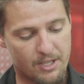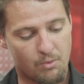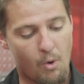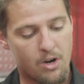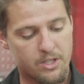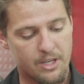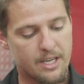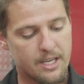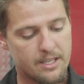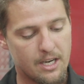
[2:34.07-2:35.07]
because the water's
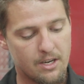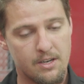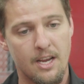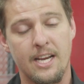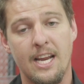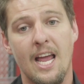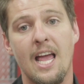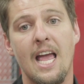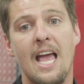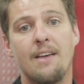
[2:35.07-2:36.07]
getting in there. And
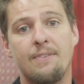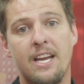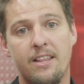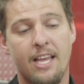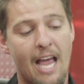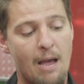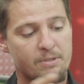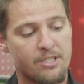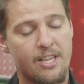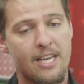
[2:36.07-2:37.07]
if anything
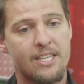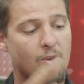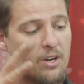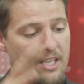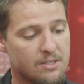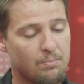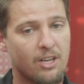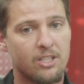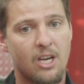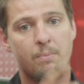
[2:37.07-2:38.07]
happens to this or it gets
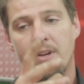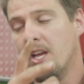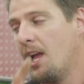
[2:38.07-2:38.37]
plugged up,